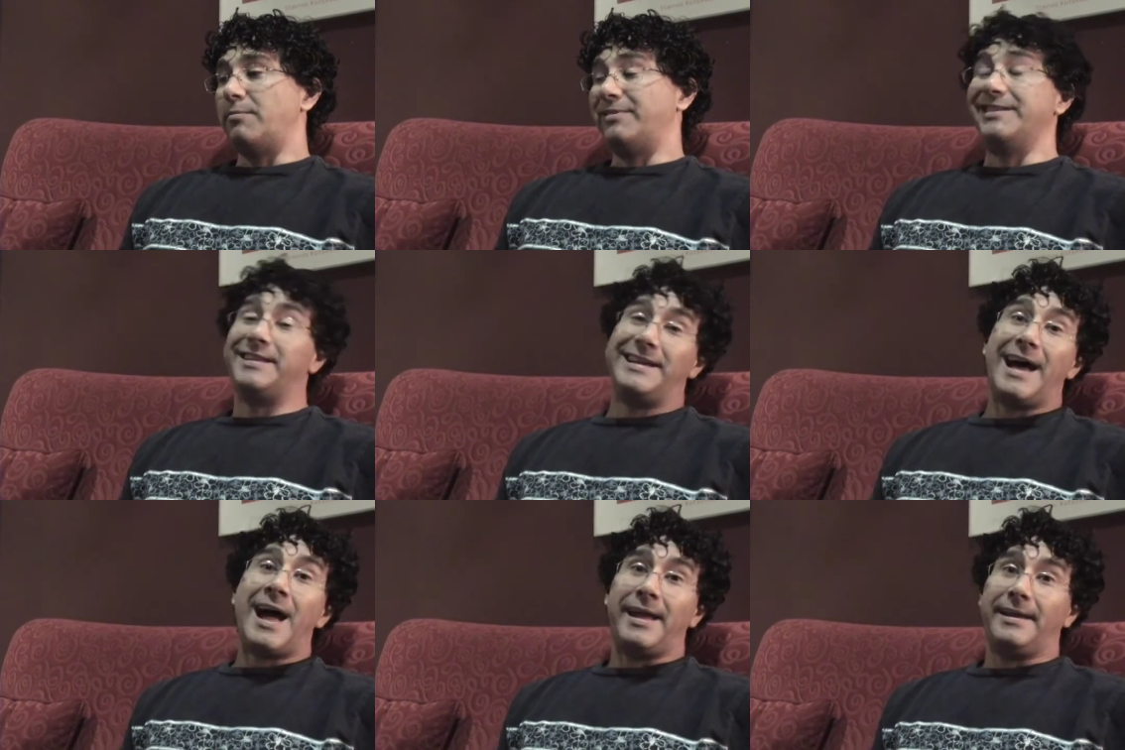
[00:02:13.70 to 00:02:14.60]
but then they
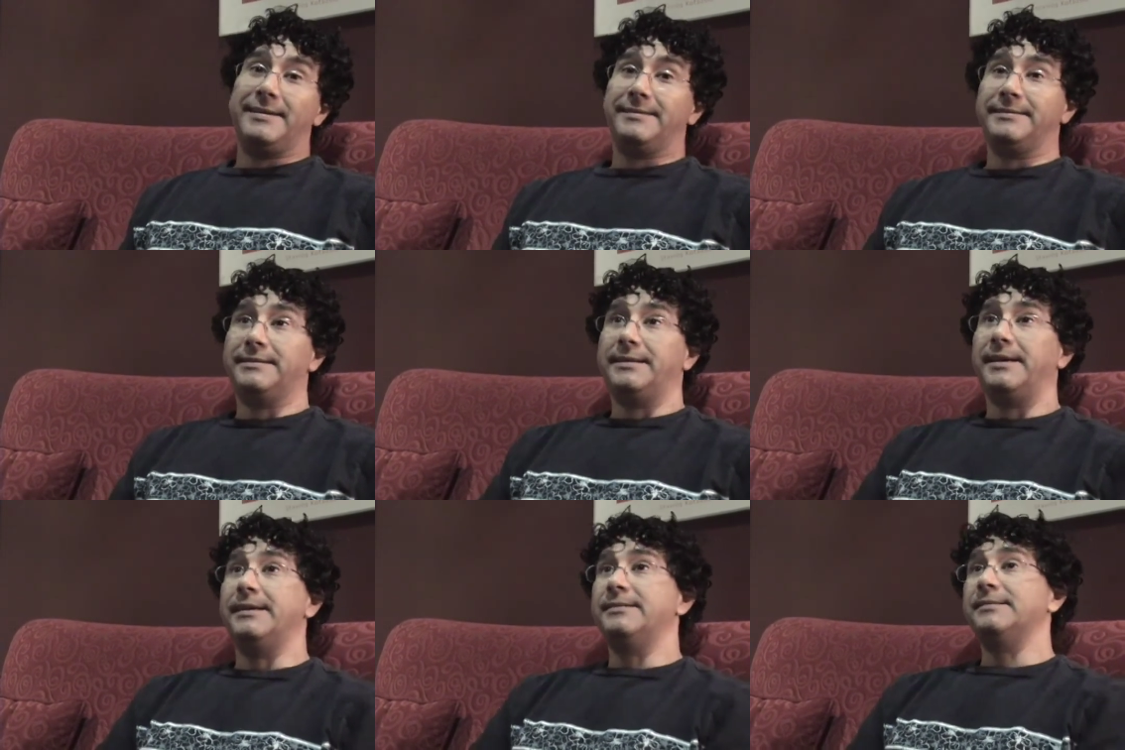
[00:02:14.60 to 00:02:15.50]
died
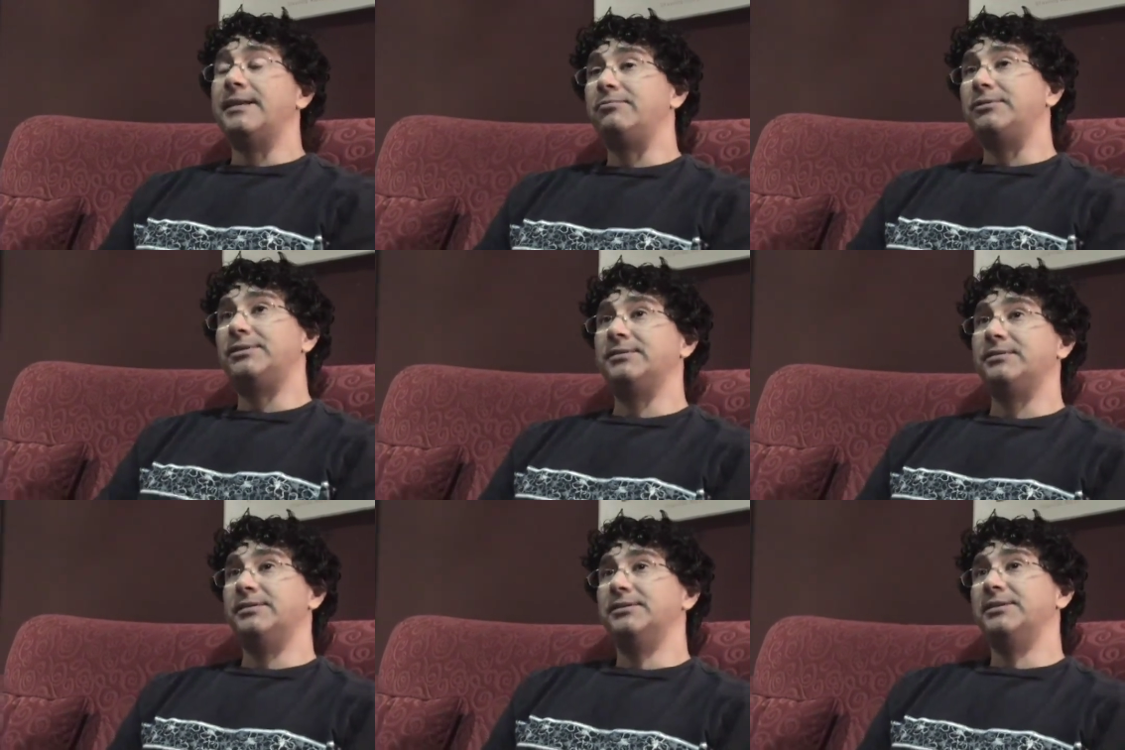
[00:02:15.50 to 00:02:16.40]
and that was
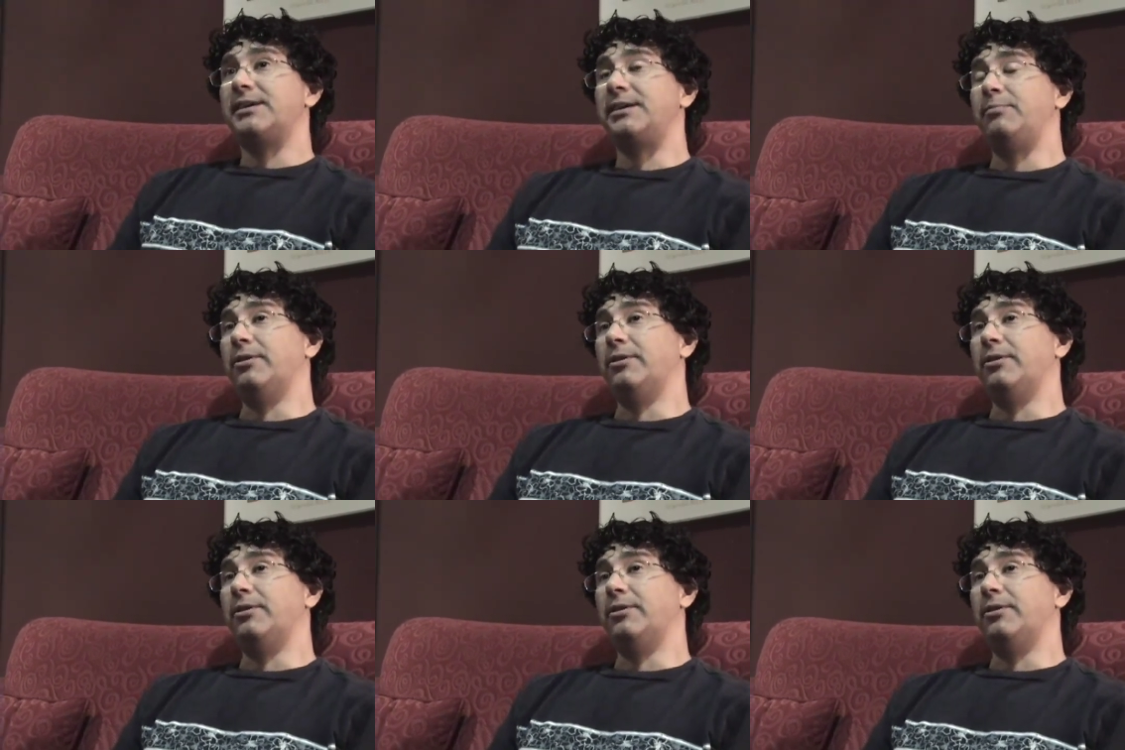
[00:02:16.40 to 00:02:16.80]
the sucky